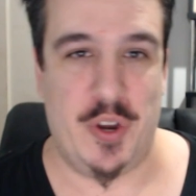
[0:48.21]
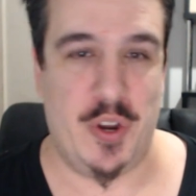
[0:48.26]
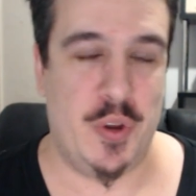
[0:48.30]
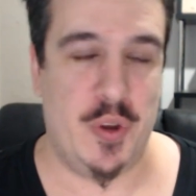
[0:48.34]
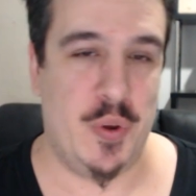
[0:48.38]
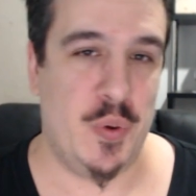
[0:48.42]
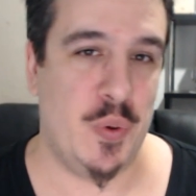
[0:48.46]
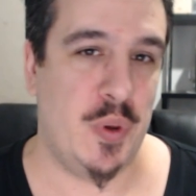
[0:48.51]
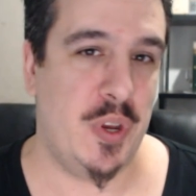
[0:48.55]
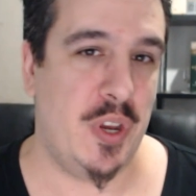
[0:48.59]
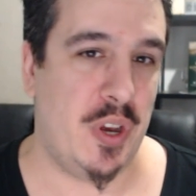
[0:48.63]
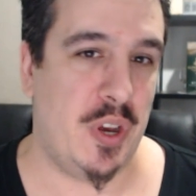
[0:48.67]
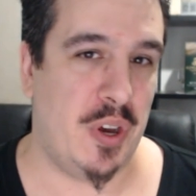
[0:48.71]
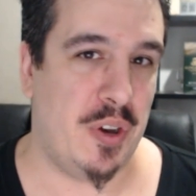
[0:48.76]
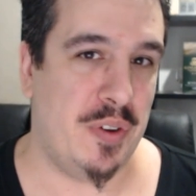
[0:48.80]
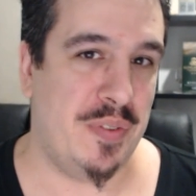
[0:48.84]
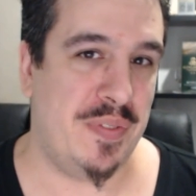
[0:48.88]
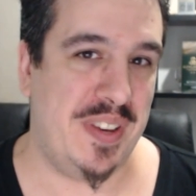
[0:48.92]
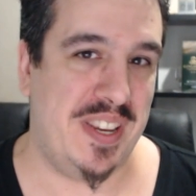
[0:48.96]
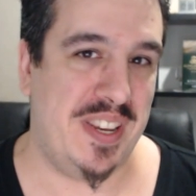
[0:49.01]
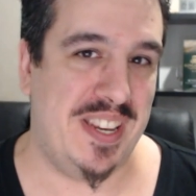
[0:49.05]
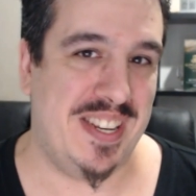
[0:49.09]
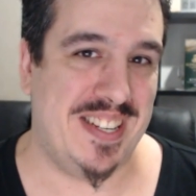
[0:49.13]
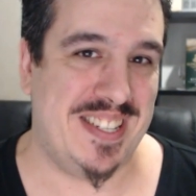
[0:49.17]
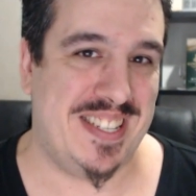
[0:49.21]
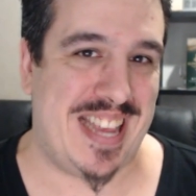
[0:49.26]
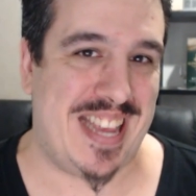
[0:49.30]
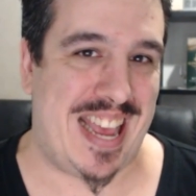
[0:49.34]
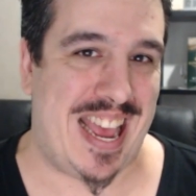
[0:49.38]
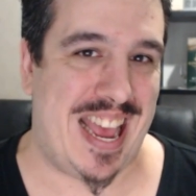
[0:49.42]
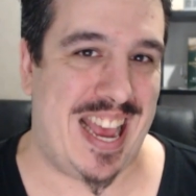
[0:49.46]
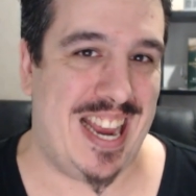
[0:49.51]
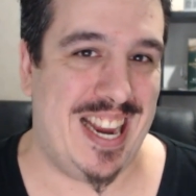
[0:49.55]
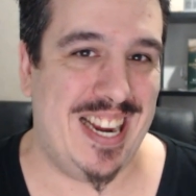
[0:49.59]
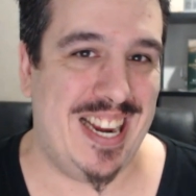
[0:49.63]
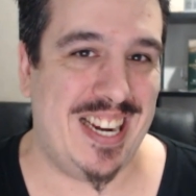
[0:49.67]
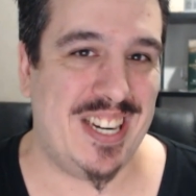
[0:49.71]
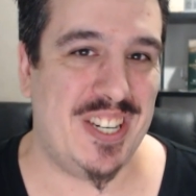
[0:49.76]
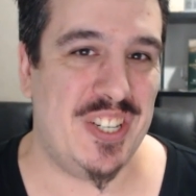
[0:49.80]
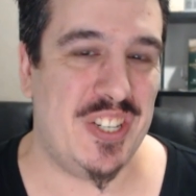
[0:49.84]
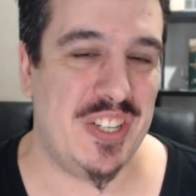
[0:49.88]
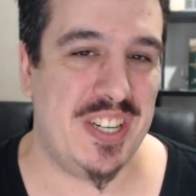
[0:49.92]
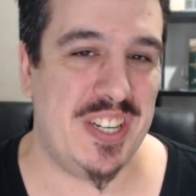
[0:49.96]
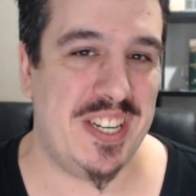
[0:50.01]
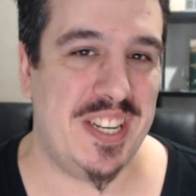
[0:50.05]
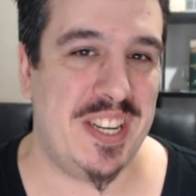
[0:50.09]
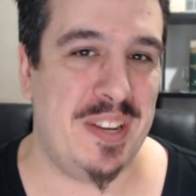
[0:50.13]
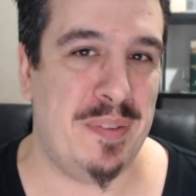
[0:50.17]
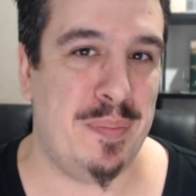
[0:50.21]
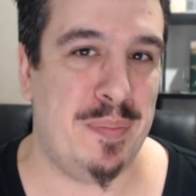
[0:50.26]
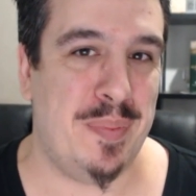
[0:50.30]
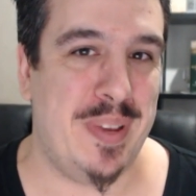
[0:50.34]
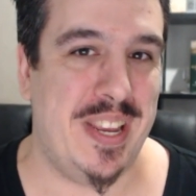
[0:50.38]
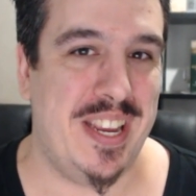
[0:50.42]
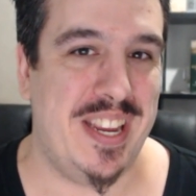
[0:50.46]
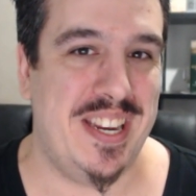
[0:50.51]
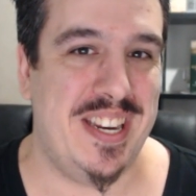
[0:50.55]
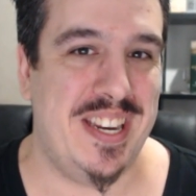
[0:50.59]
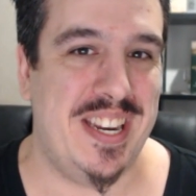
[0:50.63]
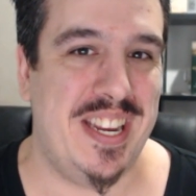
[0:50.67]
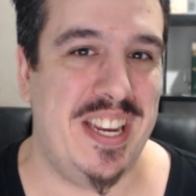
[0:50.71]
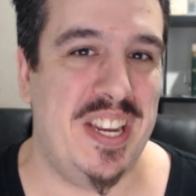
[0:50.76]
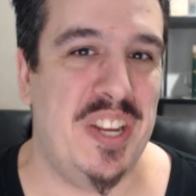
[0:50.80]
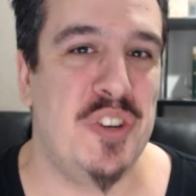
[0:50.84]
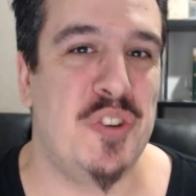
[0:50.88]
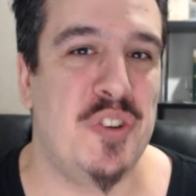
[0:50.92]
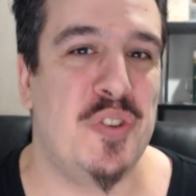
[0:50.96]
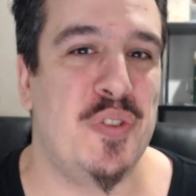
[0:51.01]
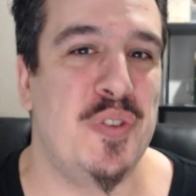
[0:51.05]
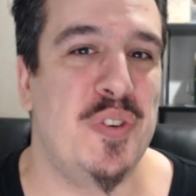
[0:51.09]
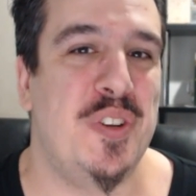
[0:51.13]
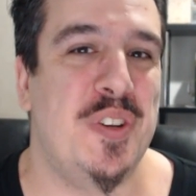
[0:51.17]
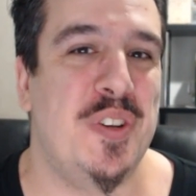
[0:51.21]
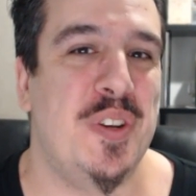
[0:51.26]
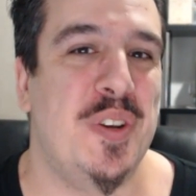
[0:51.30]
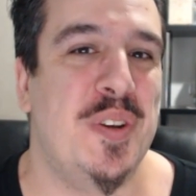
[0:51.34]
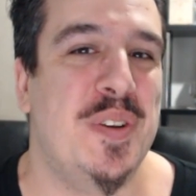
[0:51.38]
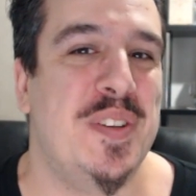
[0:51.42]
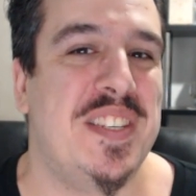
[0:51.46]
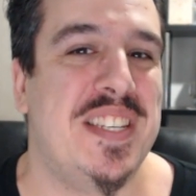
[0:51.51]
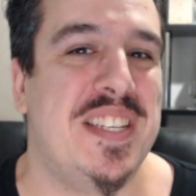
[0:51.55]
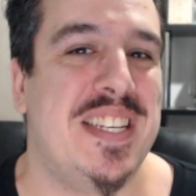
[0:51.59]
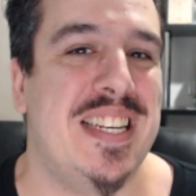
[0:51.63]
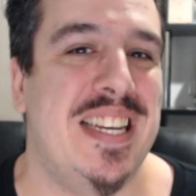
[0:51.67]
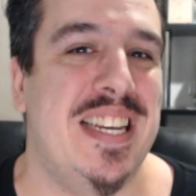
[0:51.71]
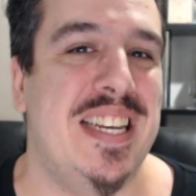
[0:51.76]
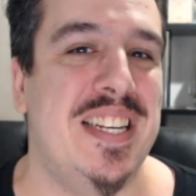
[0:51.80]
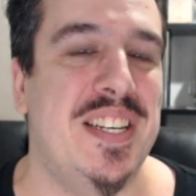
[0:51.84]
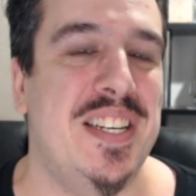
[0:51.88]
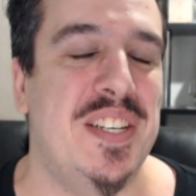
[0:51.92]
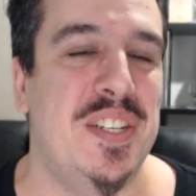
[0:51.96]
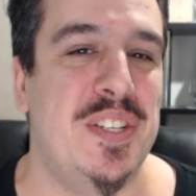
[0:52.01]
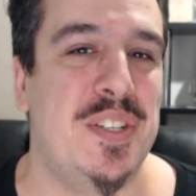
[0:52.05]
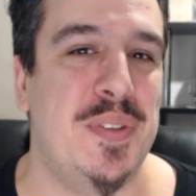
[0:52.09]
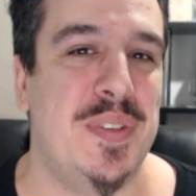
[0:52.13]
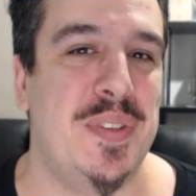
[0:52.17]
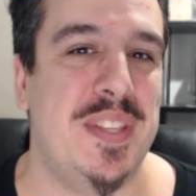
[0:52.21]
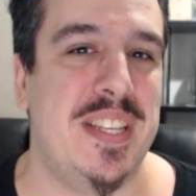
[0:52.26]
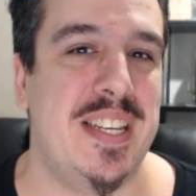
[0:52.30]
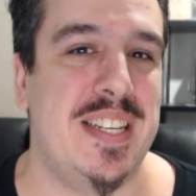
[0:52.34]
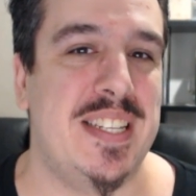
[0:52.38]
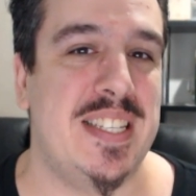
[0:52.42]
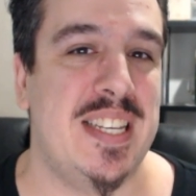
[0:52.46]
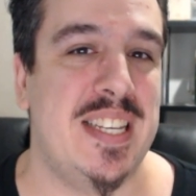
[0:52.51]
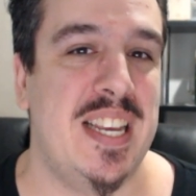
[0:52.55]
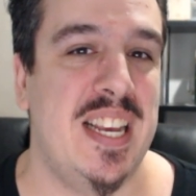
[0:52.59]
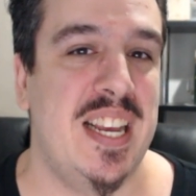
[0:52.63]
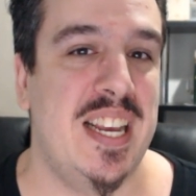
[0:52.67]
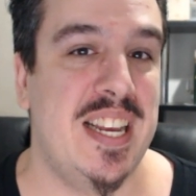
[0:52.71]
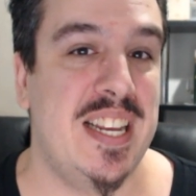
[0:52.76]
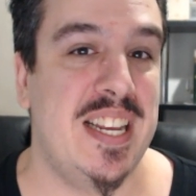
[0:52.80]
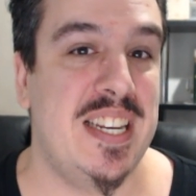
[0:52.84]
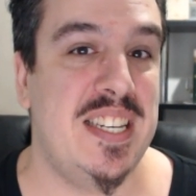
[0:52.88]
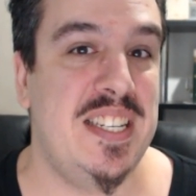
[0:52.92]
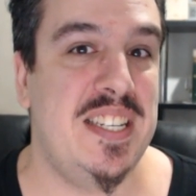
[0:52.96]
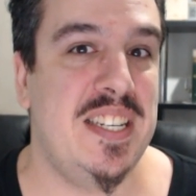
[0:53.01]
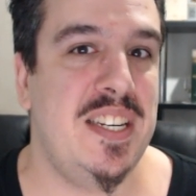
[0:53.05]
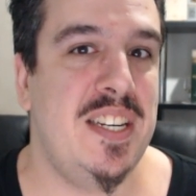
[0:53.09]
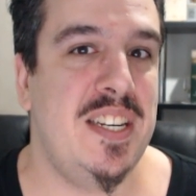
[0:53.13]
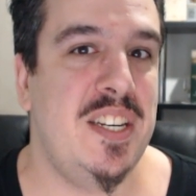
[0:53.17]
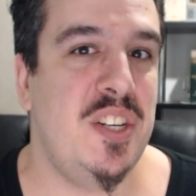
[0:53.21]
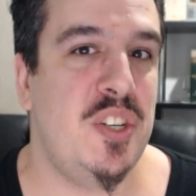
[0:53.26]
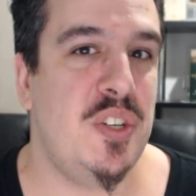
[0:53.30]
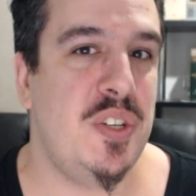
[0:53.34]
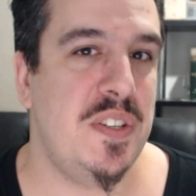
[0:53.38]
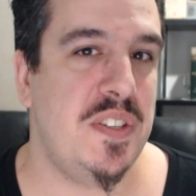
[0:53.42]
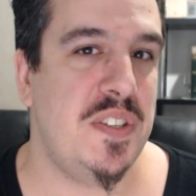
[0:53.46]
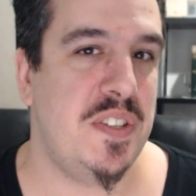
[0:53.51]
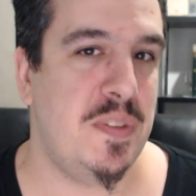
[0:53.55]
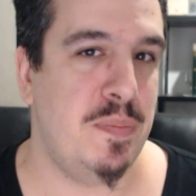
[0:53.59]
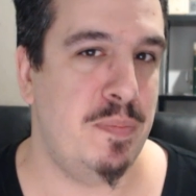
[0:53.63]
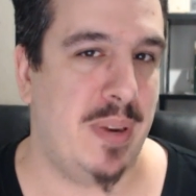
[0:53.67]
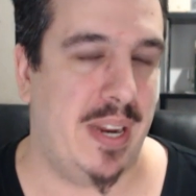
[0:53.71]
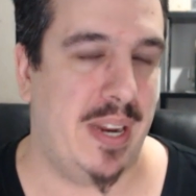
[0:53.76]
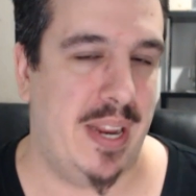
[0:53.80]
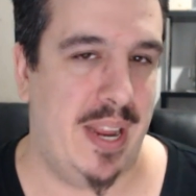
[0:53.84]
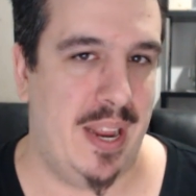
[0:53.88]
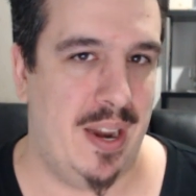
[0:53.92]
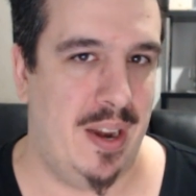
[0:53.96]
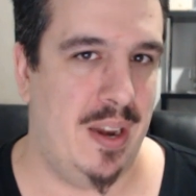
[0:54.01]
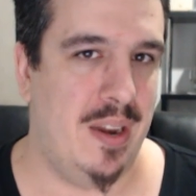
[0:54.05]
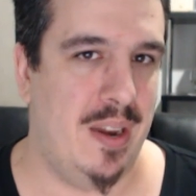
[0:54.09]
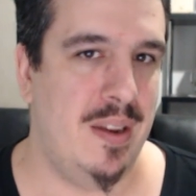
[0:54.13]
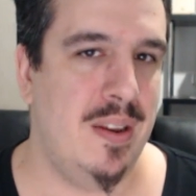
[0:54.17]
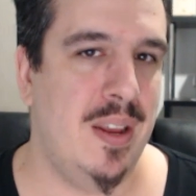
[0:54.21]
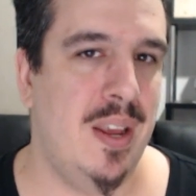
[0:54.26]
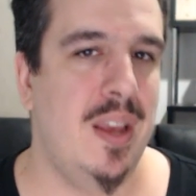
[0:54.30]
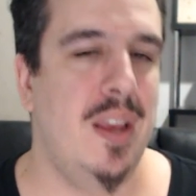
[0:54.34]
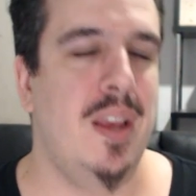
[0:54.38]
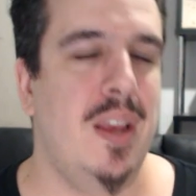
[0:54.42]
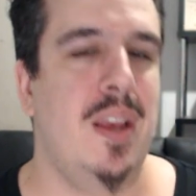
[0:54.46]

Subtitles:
No coffee has actually been introduced into this delicious blend.